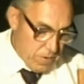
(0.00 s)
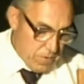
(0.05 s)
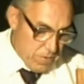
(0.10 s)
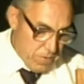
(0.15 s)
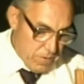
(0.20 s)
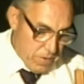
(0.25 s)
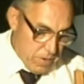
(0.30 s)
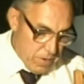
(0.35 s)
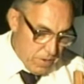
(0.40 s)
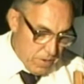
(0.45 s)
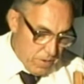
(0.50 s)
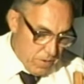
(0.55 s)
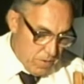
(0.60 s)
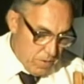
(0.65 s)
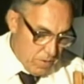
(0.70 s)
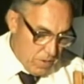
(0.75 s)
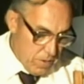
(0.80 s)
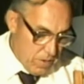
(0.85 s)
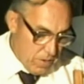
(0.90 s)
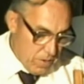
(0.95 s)
This
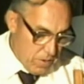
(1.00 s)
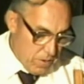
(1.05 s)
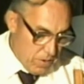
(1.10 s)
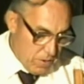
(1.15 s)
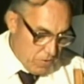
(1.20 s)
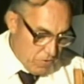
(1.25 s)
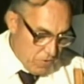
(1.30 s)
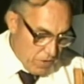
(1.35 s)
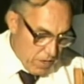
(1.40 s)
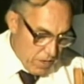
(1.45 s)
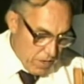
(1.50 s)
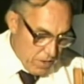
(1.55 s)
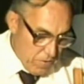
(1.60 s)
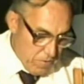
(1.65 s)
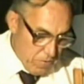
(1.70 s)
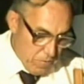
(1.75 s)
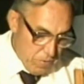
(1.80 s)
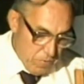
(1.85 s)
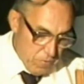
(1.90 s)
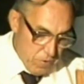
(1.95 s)

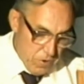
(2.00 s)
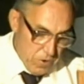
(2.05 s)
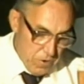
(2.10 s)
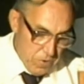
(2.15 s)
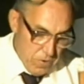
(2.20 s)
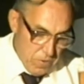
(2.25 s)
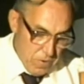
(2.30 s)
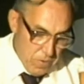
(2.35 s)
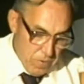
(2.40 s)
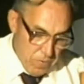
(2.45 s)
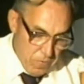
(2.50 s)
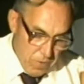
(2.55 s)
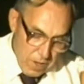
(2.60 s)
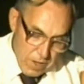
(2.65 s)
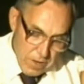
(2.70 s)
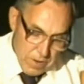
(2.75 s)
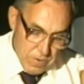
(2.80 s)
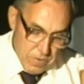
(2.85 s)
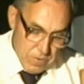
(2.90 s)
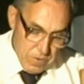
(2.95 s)
stage refers to the
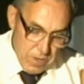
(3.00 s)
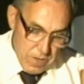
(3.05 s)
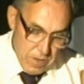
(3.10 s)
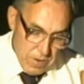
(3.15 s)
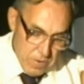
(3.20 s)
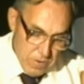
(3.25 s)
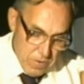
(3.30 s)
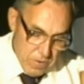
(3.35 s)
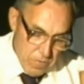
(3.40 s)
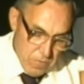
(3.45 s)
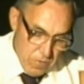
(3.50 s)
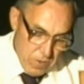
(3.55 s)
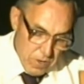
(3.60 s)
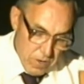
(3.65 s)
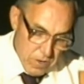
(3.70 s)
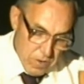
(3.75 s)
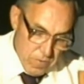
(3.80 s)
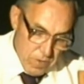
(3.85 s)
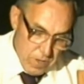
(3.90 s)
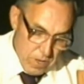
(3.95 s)
final stages of
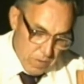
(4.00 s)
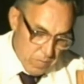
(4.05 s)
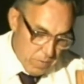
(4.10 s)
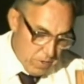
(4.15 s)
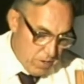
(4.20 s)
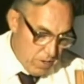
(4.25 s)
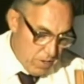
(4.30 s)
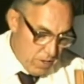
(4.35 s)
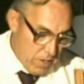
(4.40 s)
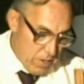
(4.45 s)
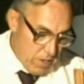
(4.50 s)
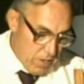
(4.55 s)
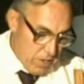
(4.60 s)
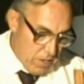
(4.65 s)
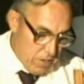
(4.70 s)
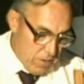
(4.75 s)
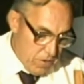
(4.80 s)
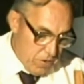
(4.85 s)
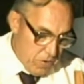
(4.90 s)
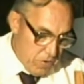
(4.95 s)
fetal development
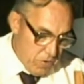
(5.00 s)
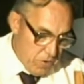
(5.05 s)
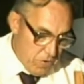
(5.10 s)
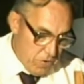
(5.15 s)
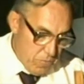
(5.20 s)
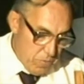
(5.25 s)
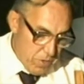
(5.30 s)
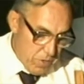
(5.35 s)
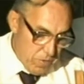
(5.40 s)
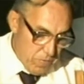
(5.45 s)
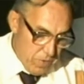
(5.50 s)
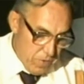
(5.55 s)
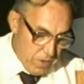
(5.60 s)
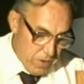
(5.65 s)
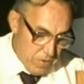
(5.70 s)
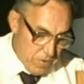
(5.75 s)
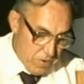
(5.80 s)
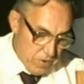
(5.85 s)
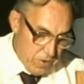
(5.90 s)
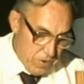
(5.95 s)
in the uterus when the
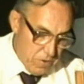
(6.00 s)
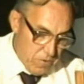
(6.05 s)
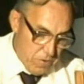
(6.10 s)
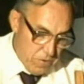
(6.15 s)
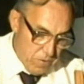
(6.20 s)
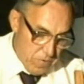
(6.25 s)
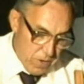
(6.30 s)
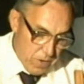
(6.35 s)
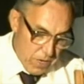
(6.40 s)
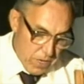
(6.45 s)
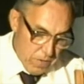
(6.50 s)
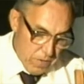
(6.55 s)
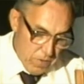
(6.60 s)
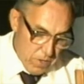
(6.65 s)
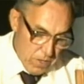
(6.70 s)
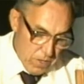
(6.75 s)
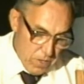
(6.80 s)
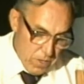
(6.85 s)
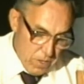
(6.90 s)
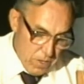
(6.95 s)
fetus could survive
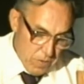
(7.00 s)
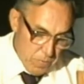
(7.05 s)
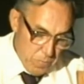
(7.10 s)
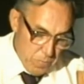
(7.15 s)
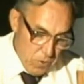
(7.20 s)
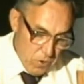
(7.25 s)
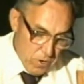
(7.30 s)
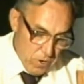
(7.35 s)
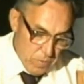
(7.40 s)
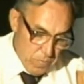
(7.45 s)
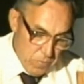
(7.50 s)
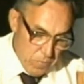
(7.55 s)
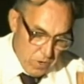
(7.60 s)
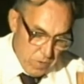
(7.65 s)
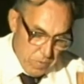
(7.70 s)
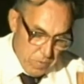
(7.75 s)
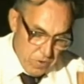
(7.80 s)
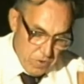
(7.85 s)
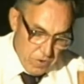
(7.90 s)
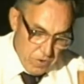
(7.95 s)
if born
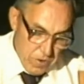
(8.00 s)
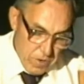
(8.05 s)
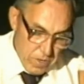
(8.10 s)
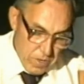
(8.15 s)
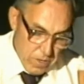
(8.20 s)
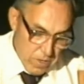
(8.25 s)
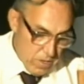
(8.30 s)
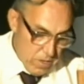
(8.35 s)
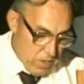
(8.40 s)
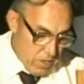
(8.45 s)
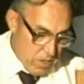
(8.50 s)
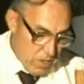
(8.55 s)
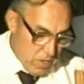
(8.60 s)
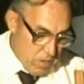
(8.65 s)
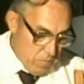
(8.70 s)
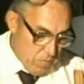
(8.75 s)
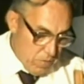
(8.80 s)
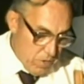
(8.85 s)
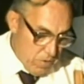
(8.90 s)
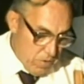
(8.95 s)
prematurely,
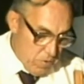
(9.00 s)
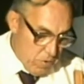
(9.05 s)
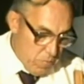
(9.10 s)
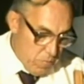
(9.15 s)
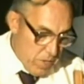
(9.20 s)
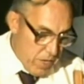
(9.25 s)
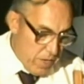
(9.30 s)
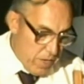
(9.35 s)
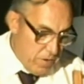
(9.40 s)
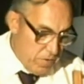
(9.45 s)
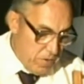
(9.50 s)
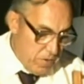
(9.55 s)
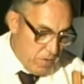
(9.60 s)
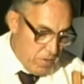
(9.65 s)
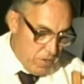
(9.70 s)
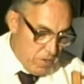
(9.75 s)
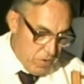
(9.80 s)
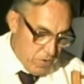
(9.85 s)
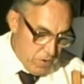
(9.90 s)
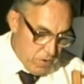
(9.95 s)
but it remains
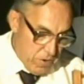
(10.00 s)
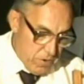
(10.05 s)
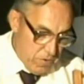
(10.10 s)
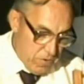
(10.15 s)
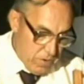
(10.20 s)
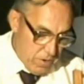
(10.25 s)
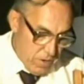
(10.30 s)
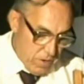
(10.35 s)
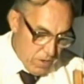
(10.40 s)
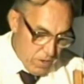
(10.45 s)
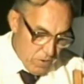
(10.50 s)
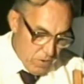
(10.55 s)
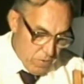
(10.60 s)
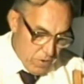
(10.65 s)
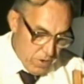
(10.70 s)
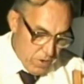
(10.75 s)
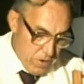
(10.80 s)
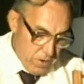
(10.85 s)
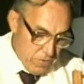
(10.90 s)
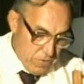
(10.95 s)
in the uterus
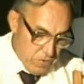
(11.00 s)
where it